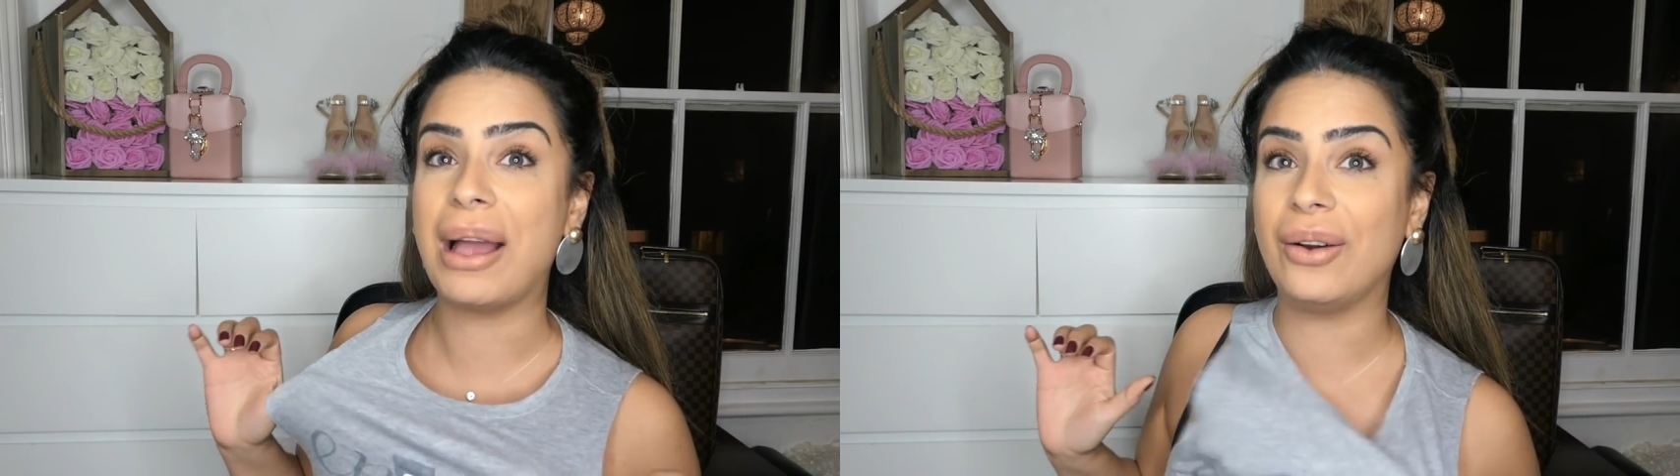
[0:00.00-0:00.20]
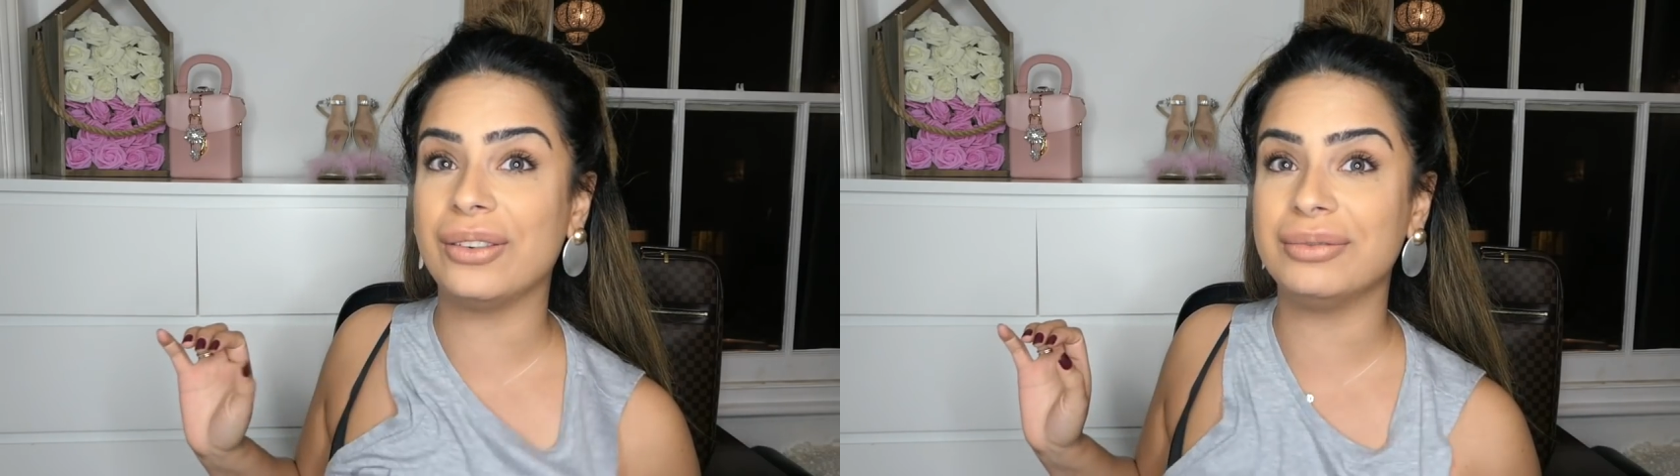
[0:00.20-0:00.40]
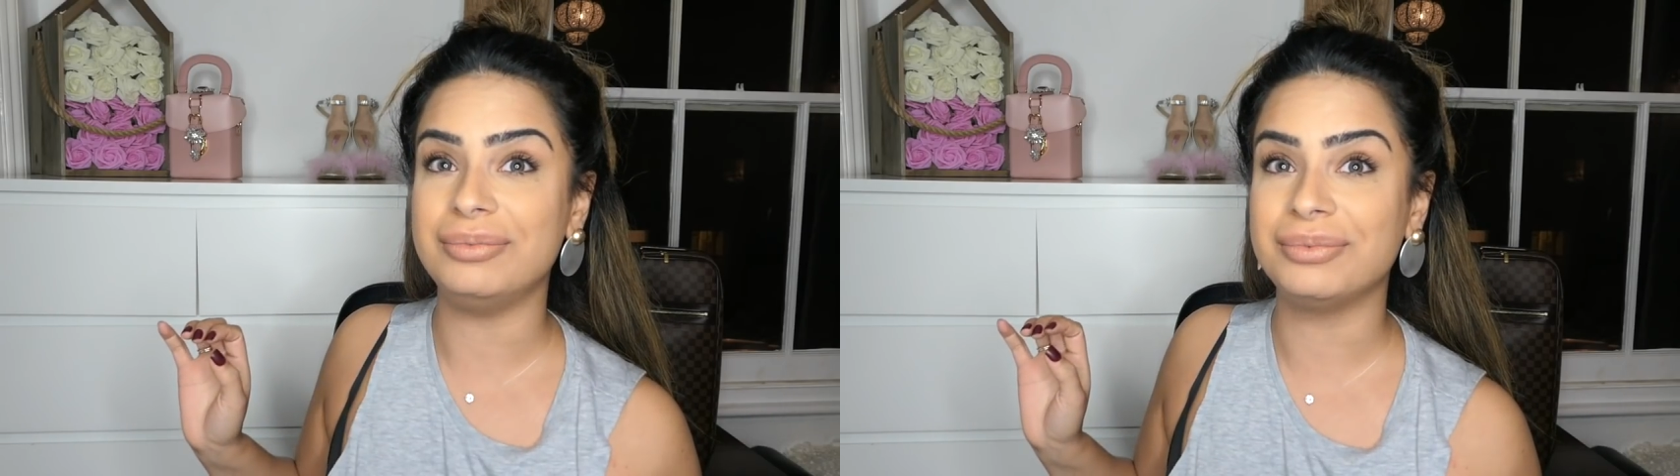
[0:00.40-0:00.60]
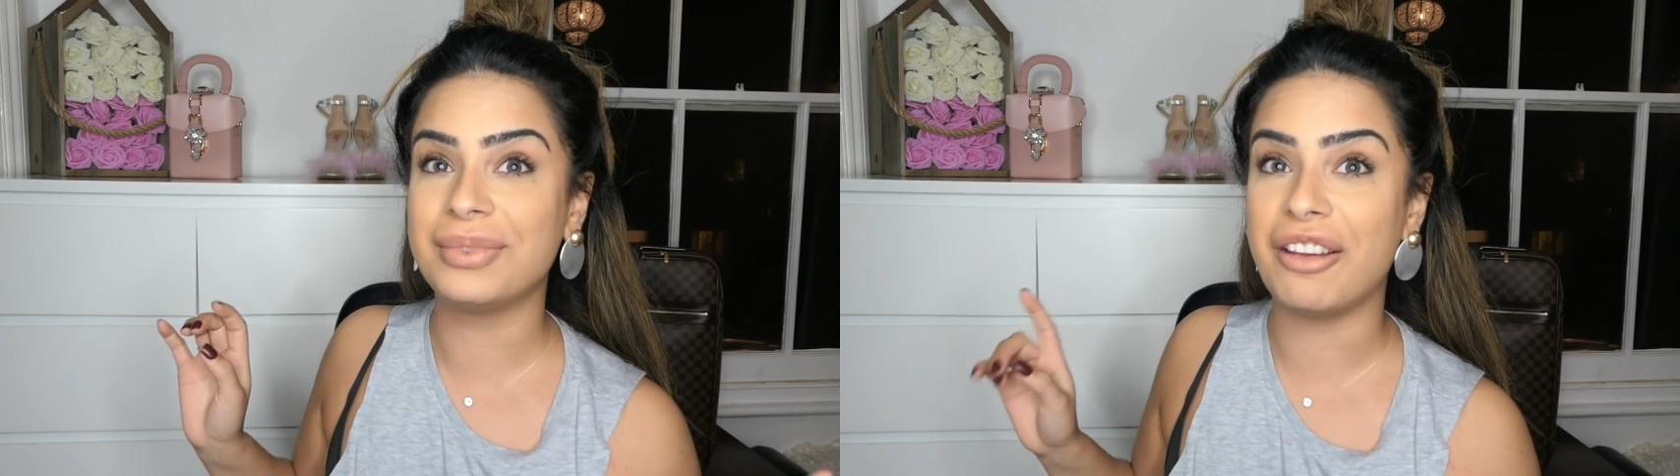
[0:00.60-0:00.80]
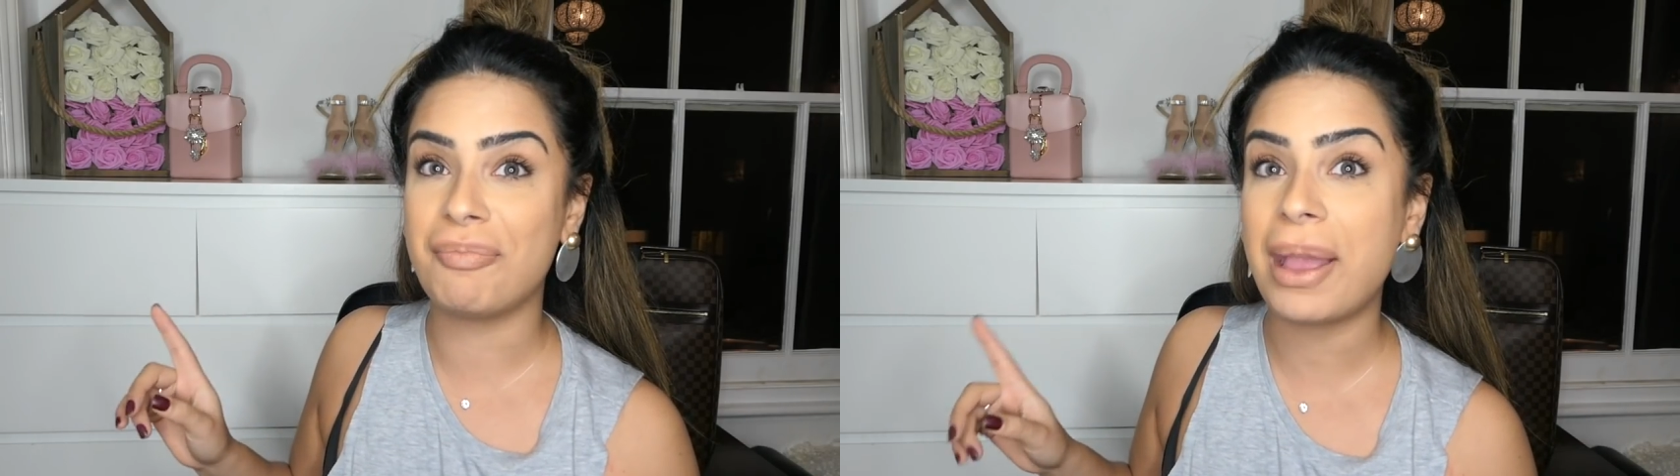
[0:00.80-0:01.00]
out
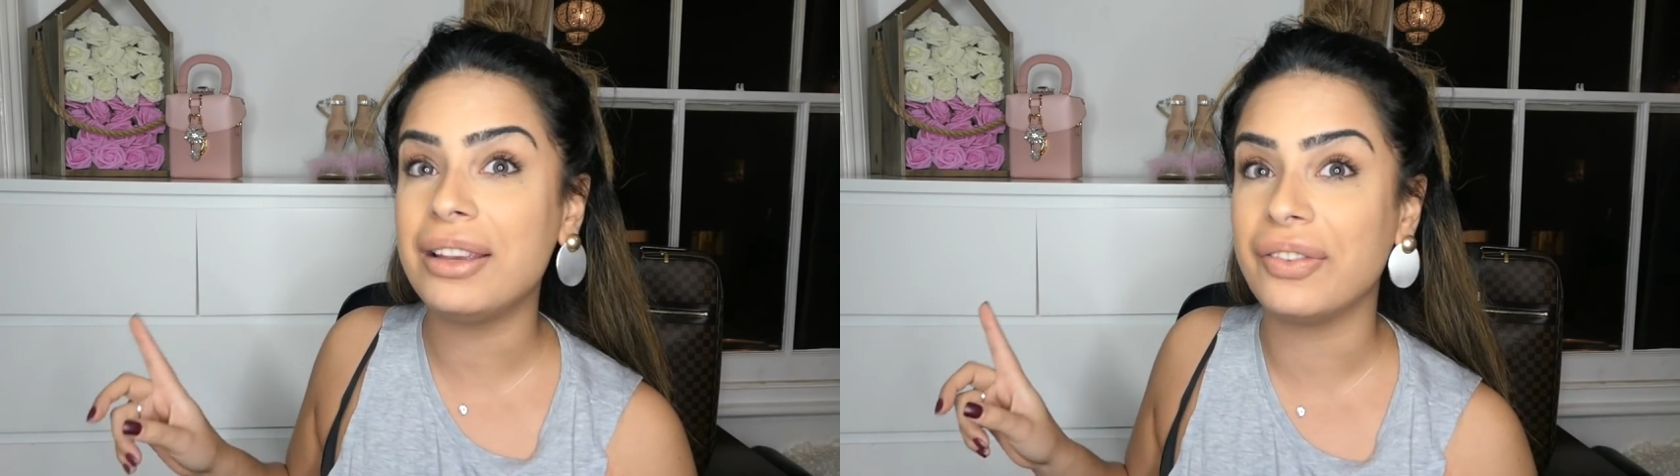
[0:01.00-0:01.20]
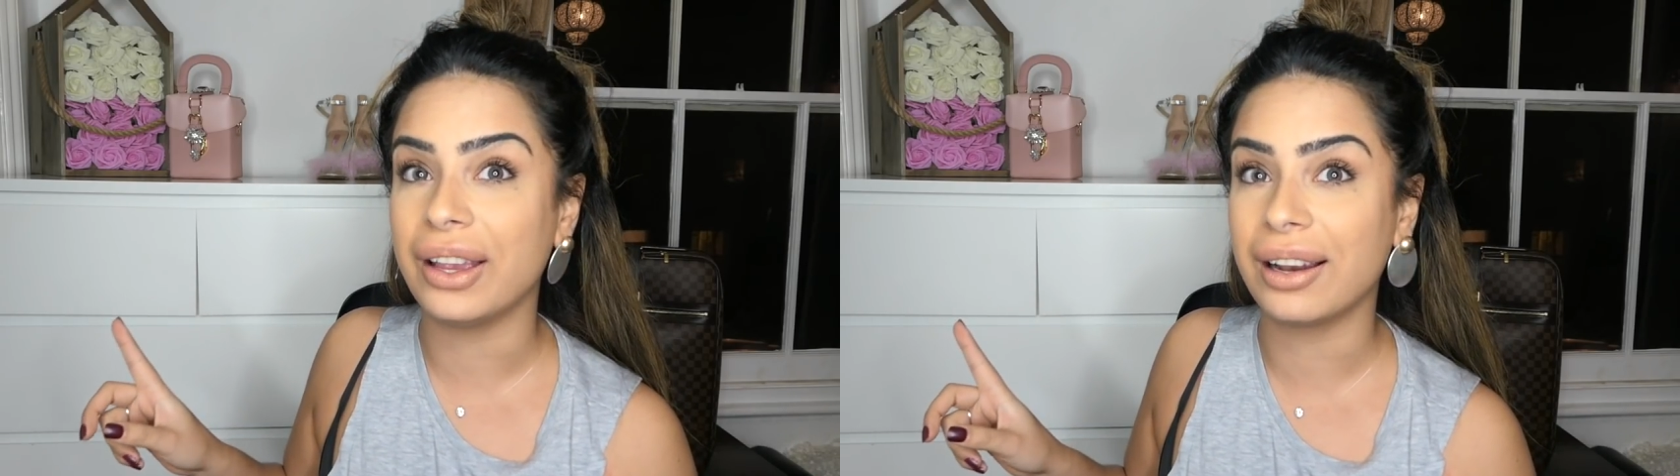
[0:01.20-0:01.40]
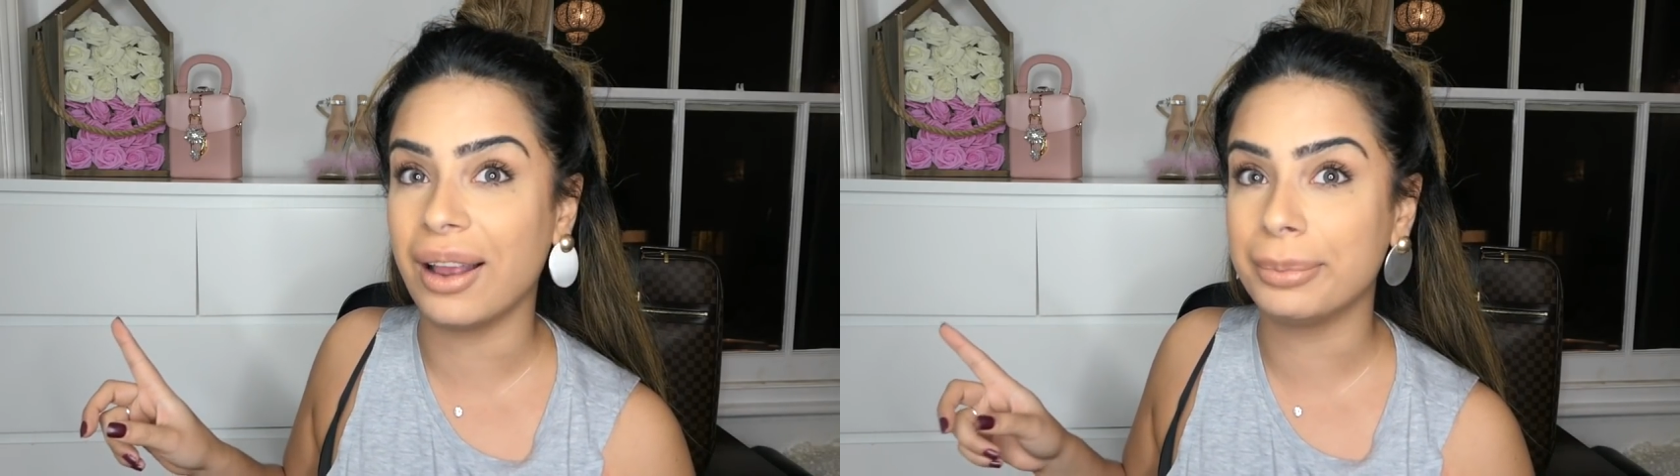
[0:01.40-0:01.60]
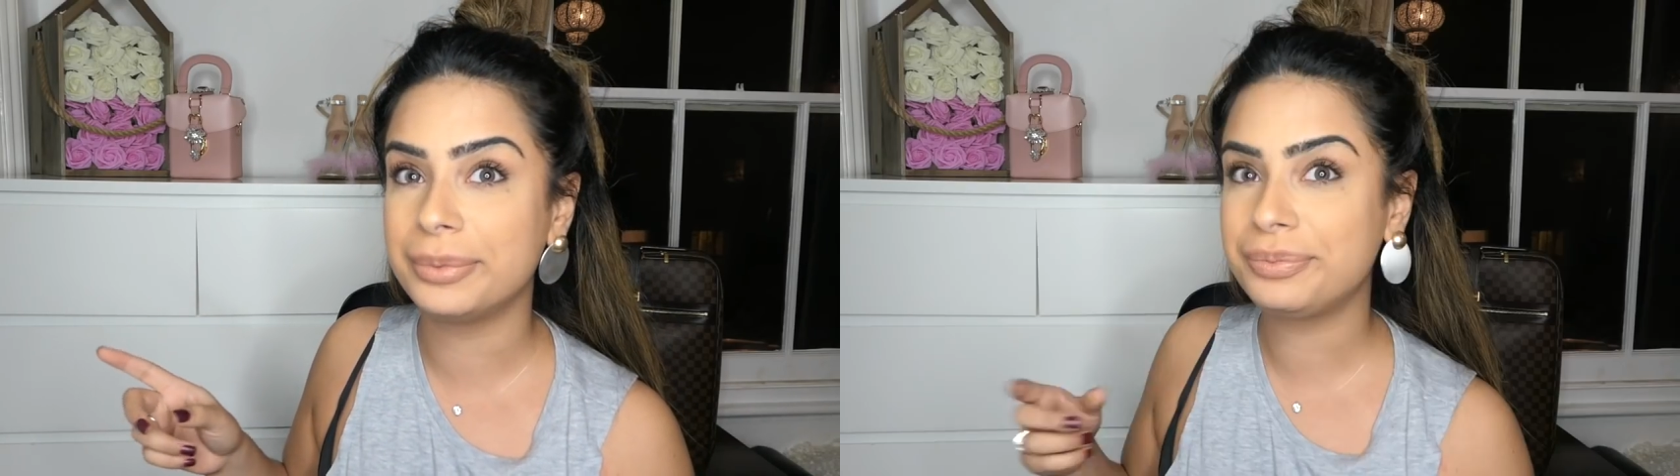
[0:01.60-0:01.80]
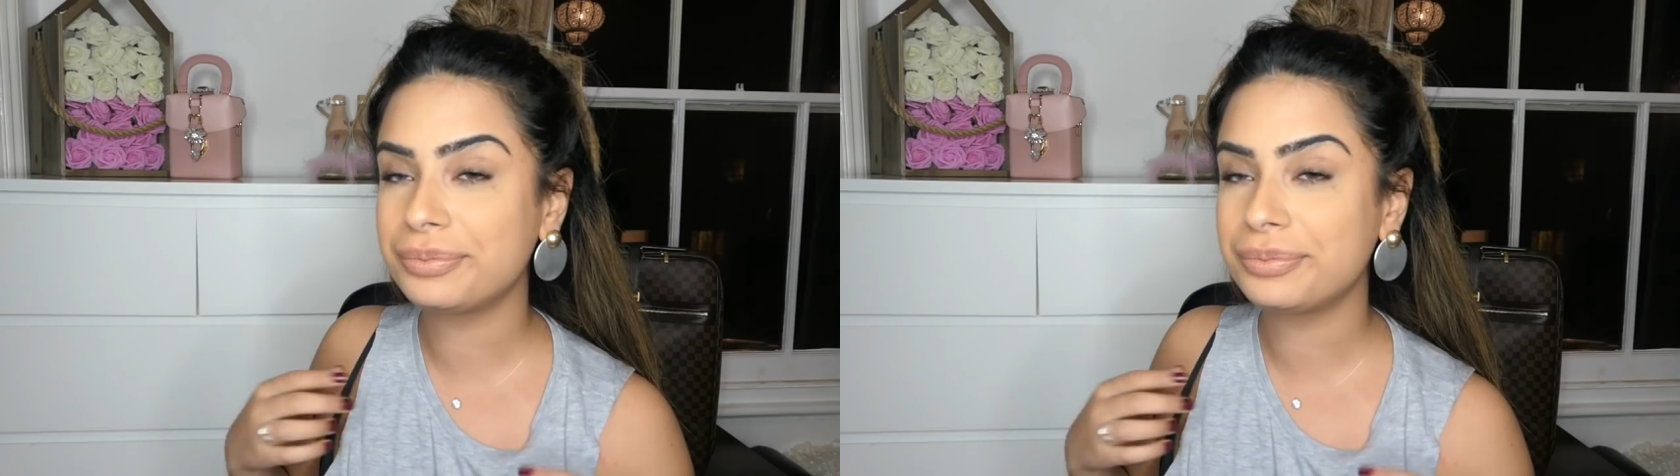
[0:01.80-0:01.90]
of Mayfair Club.